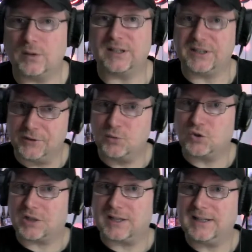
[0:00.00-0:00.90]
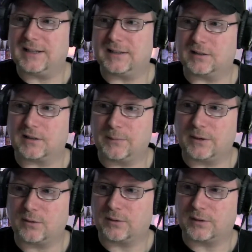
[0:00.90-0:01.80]
huge key to coming
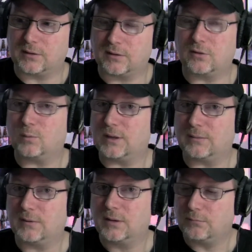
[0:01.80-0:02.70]
out with a good homemade